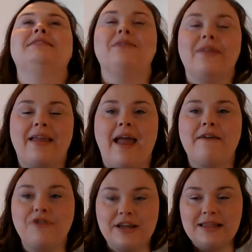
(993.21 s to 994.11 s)
So like
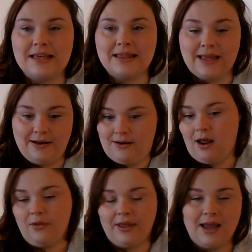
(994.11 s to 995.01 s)
everything that not
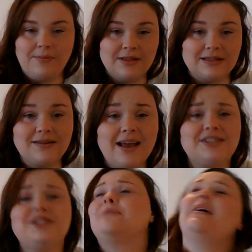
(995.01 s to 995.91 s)
only happened this
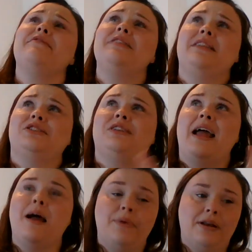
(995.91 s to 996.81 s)
last year, but everything that just
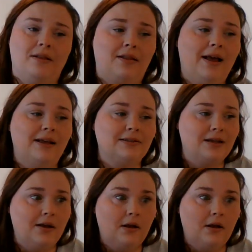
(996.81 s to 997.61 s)
happened in the last